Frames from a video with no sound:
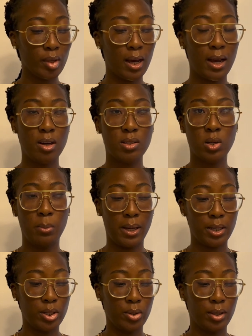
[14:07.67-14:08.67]
I also make
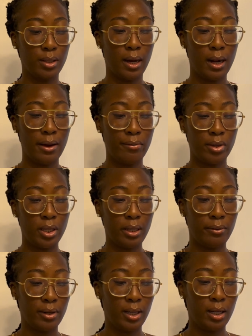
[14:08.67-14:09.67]
sure that every
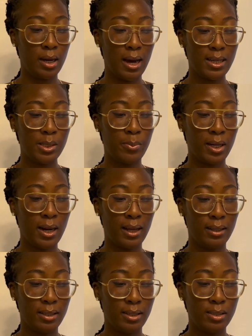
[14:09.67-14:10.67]
evening I spend at
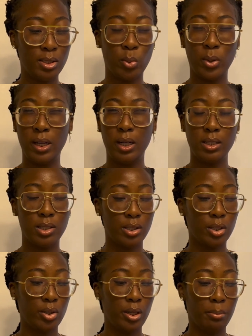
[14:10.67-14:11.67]
least 20 to
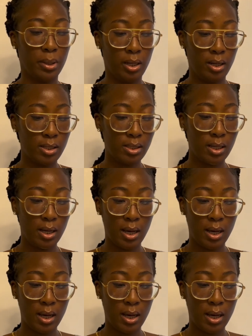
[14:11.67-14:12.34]
30 minutes